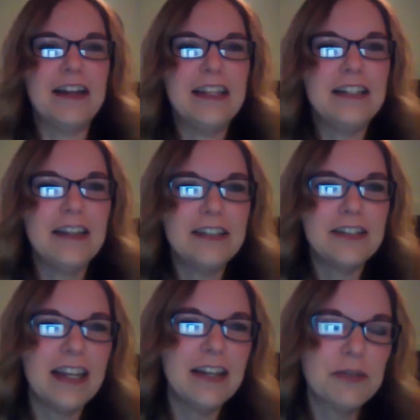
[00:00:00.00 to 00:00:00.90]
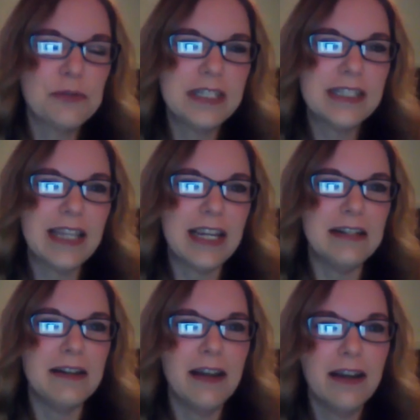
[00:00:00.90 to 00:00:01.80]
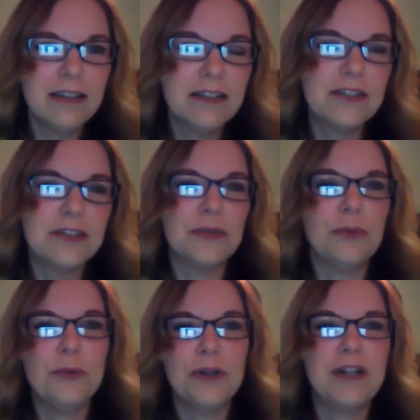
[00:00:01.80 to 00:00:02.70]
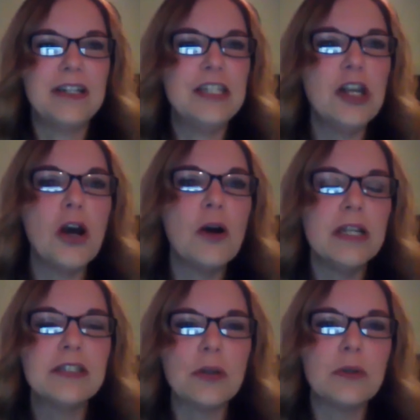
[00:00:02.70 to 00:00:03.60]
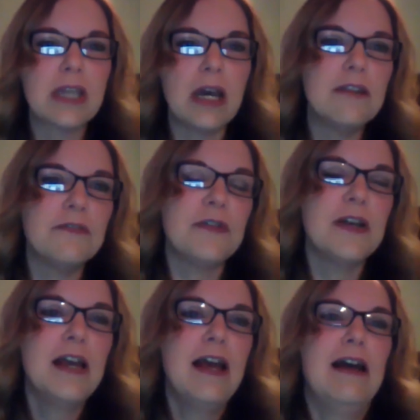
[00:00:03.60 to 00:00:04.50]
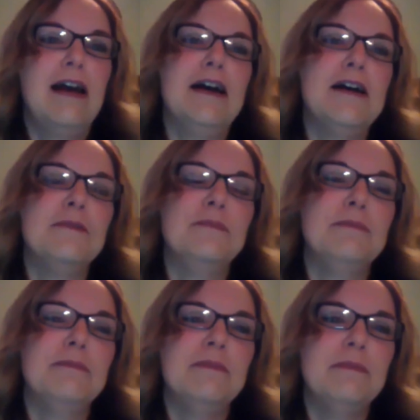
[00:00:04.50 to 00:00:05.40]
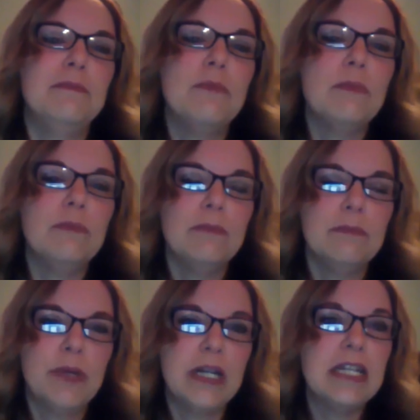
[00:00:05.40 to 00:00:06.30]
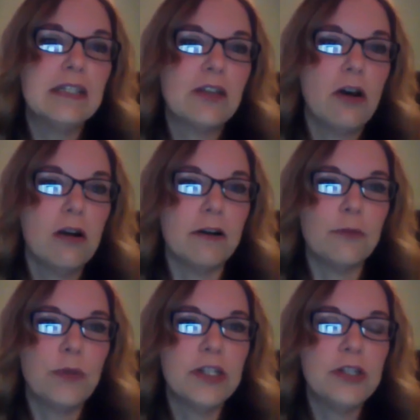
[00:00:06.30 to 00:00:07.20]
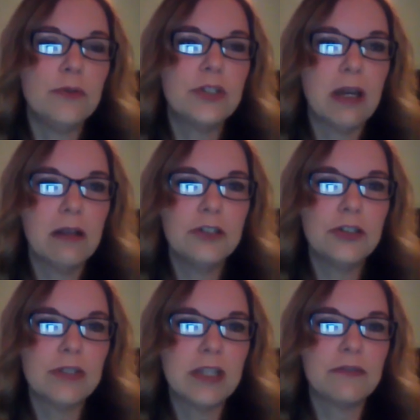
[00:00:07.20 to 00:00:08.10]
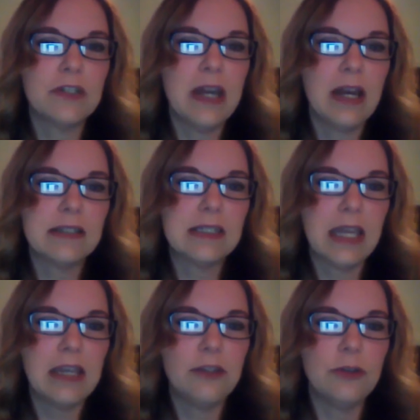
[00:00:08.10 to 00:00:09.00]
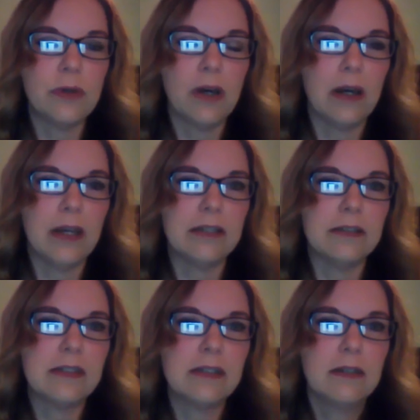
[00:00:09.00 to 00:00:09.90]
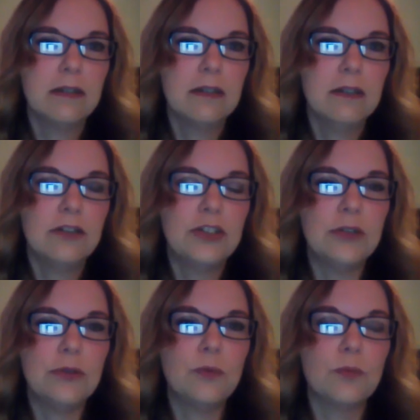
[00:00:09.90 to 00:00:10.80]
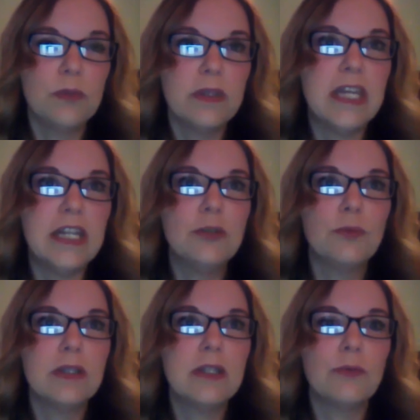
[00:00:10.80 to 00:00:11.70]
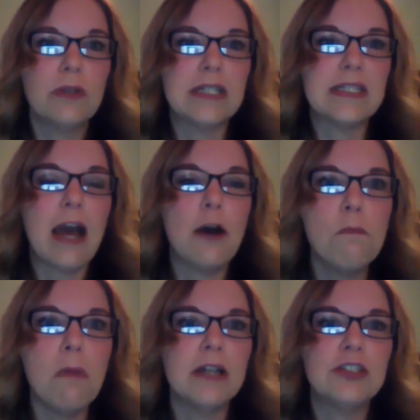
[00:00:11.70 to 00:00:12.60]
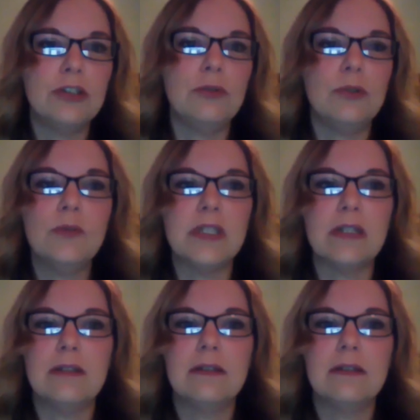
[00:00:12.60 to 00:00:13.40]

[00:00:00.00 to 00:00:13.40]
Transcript: And you can't even really say nuts or, and so it's kind of, um, but it is hard when you challenge yourself to not say you guys then you really realize how much you use it.